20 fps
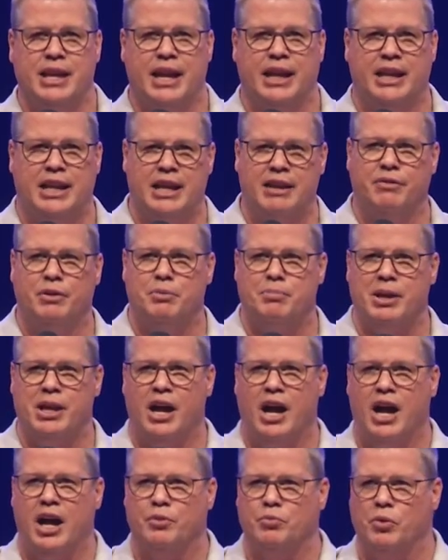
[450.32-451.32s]
and even
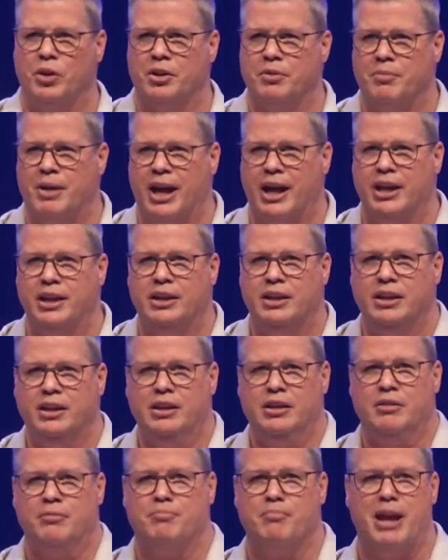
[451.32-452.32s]
beyond. One of my
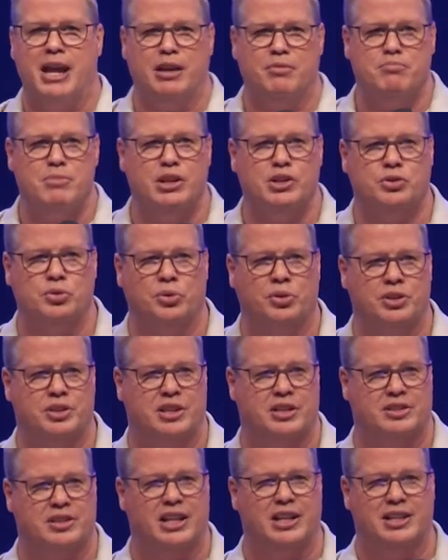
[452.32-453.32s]
main mentors
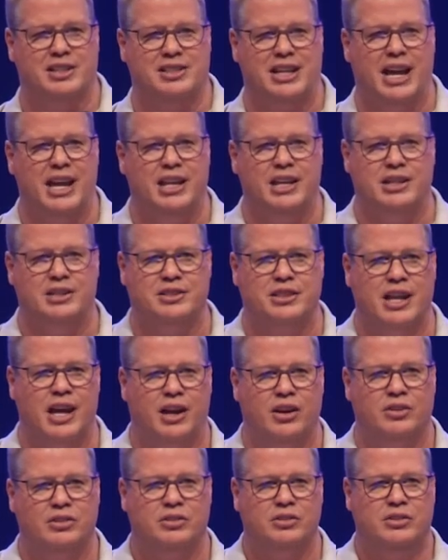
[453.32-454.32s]
is in his 80s
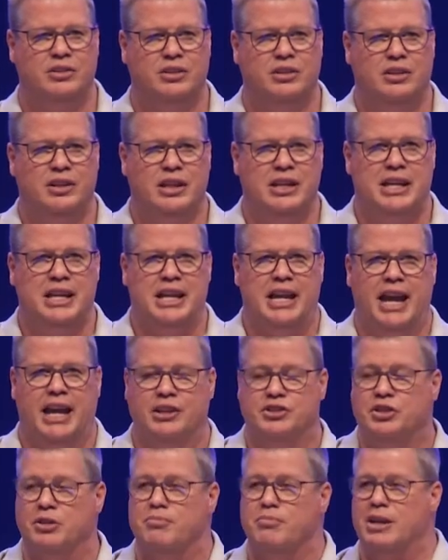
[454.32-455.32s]
now,
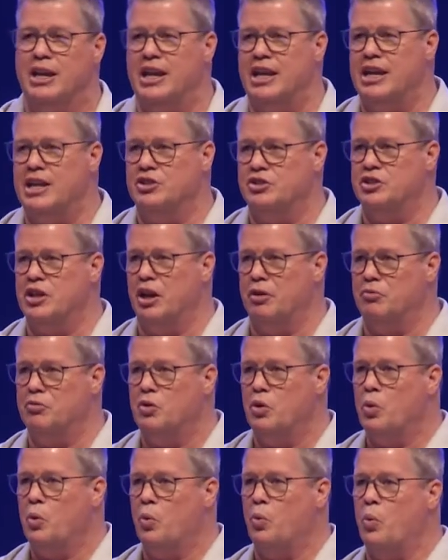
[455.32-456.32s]
and to me, he's
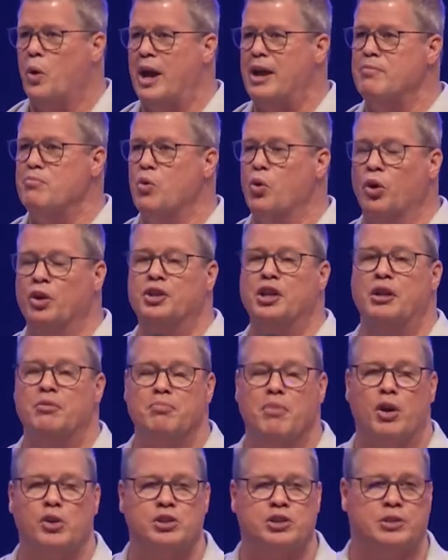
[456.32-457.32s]
done way more
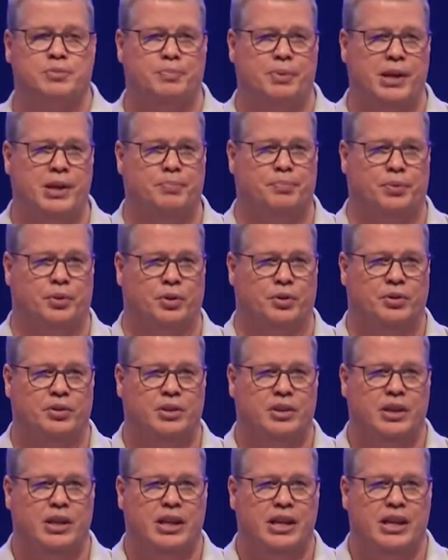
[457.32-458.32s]
than most people.
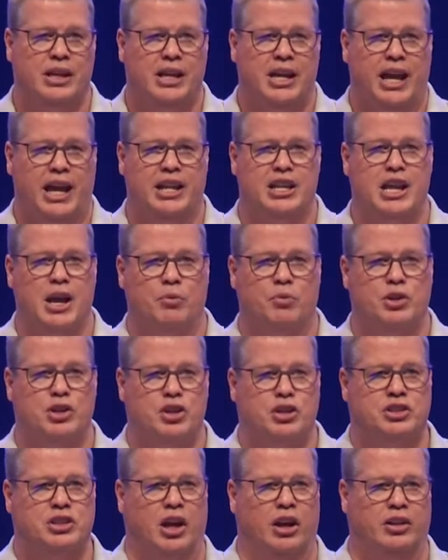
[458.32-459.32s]
And yet when
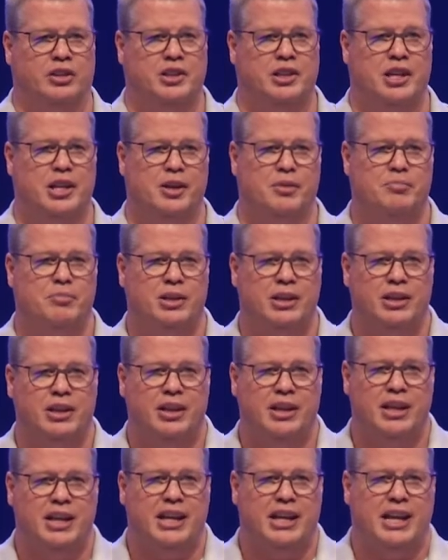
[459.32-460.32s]
you talk to him,
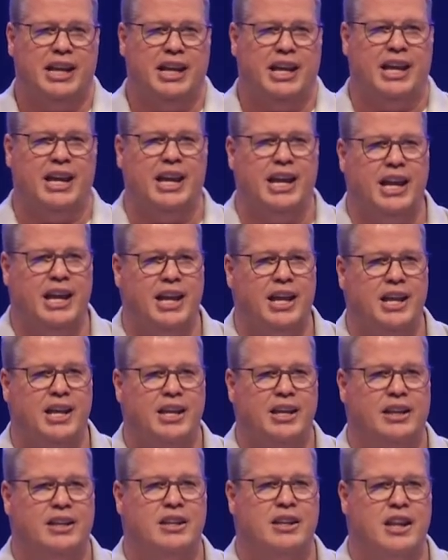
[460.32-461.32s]

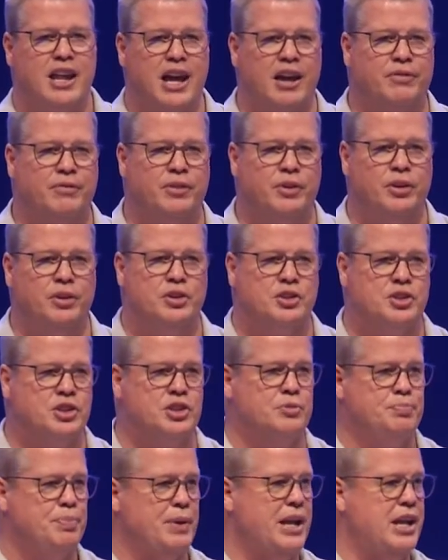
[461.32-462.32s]
he never
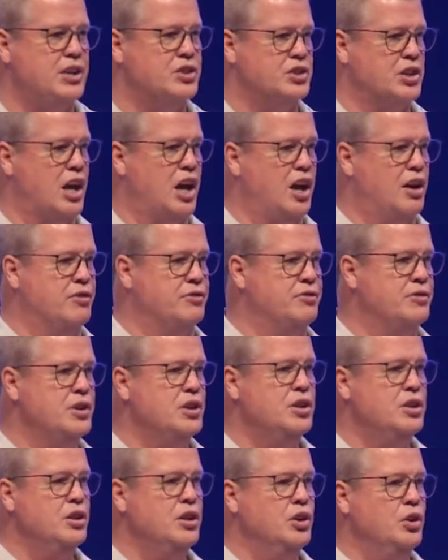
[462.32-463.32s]
speaks of
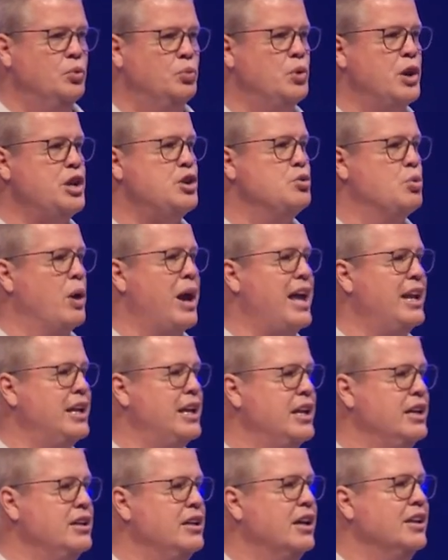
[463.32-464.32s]

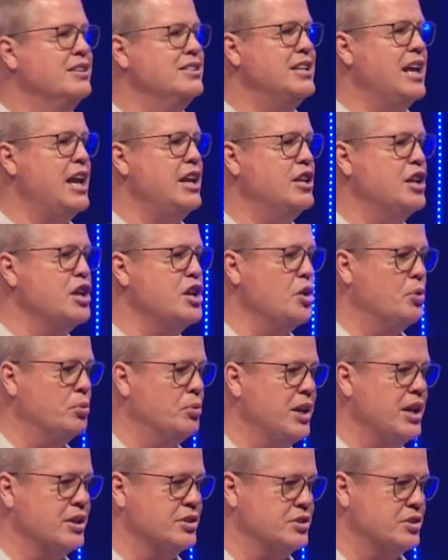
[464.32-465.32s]
regretting taking a
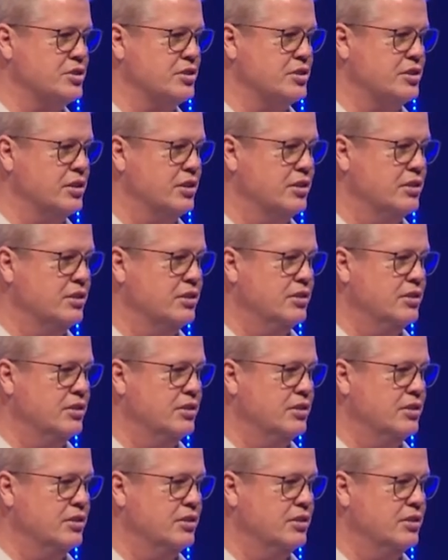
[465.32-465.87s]
risk.